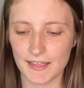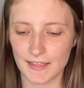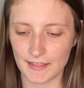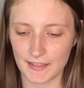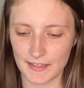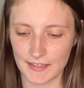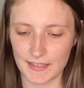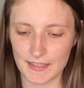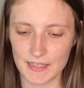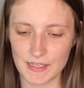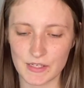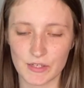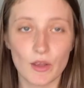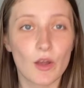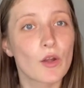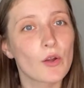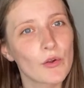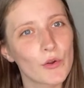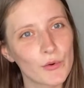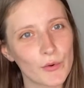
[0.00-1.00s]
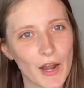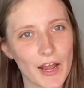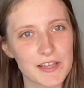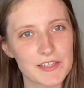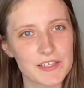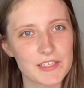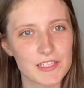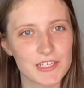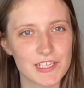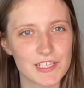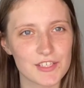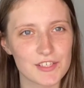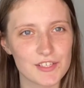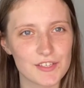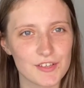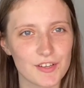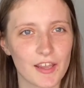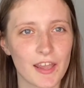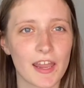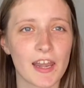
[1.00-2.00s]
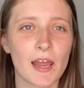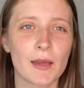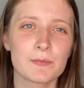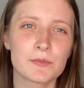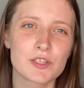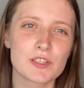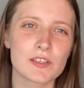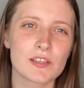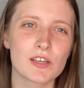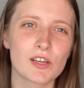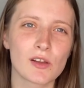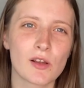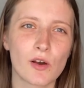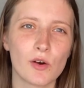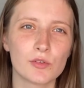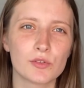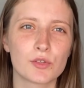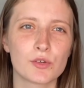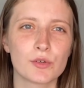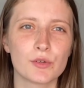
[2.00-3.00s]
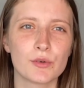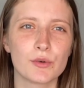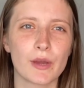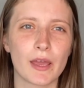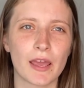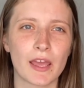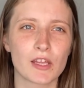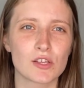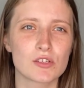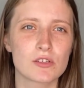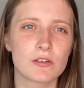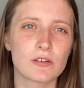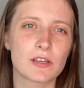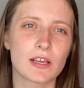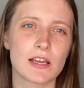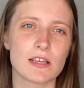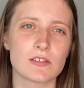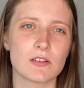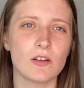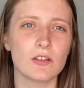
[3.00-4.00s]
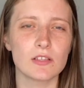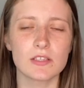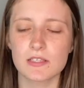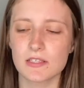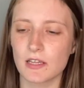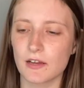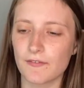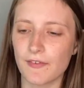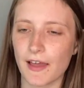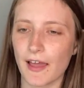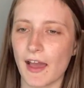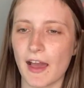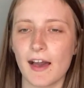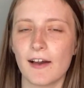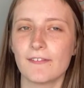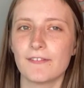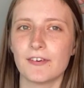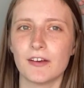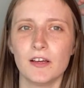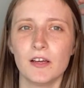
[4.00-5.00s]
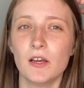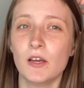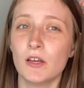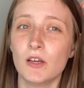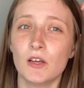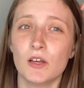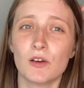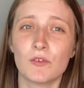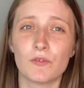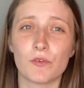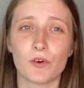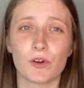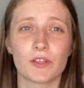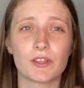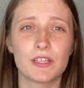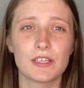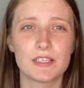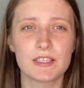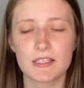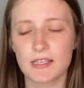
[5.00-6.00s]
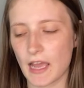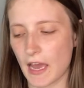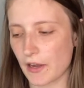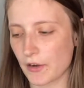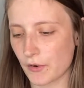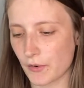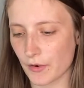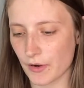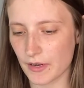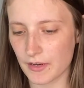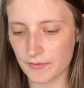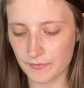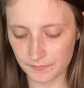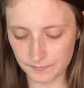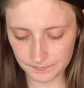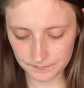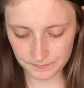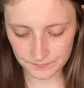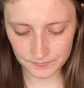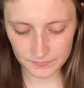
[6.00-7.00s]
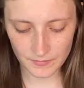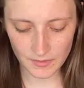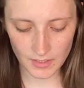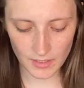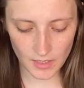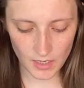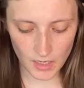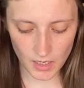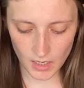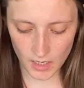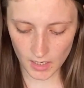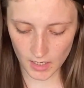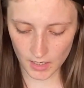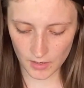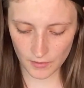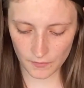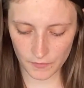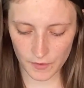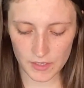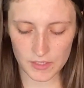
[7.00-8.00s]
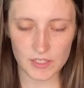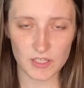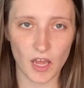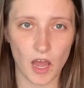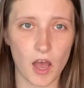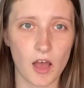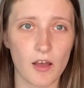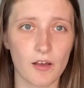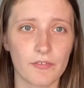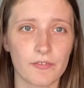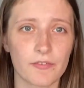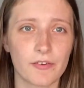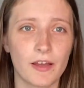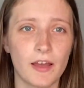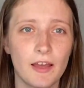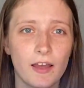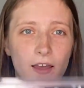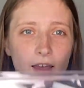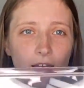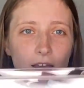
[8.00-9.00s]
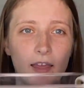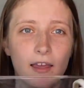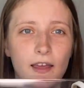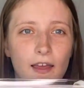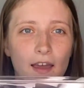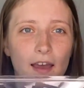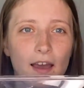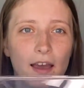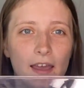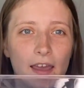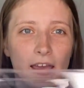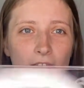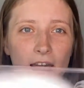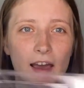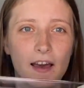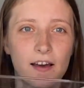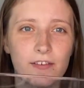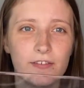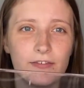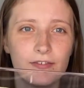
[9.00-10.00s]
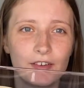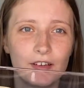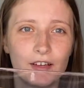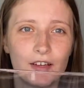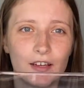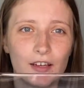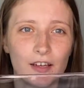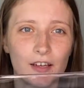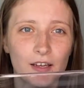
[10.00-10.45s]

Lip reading: is cross stitch. And I'm just going to go through and show you guys all the stuff I have for this category. First off, I have